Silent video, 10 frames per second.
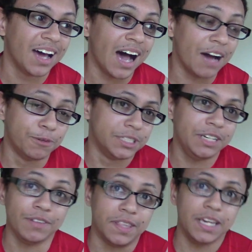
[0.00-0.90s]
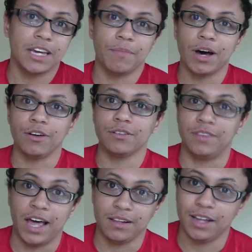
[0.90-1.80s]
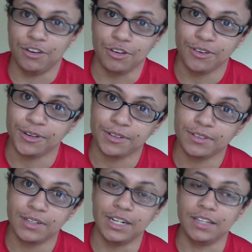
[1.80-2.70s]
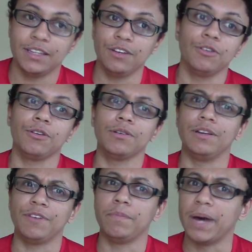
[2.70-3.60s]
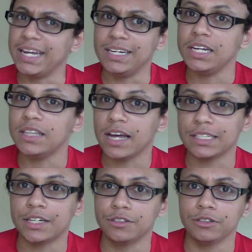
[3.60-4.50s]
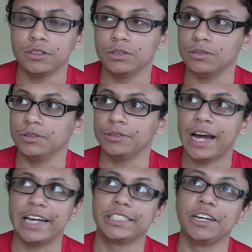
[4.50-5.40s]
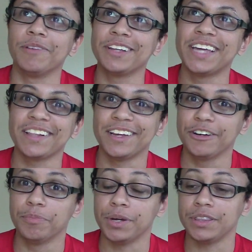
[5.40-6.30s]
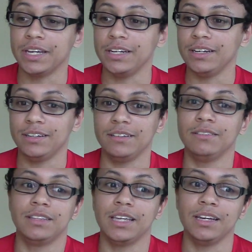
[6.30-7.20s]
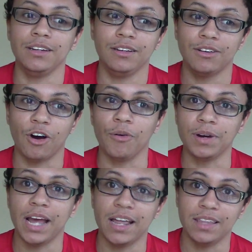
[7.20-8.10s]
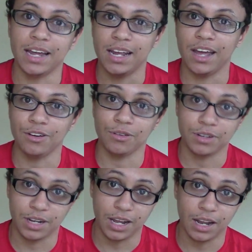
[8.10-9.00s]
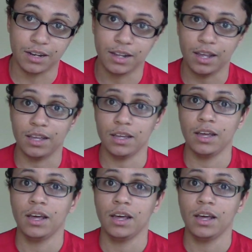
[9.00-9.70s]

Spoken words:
I wasn't even thinking about that letter or anything, or if I might need that letter, or asking about that letter, but they already had that handled, and they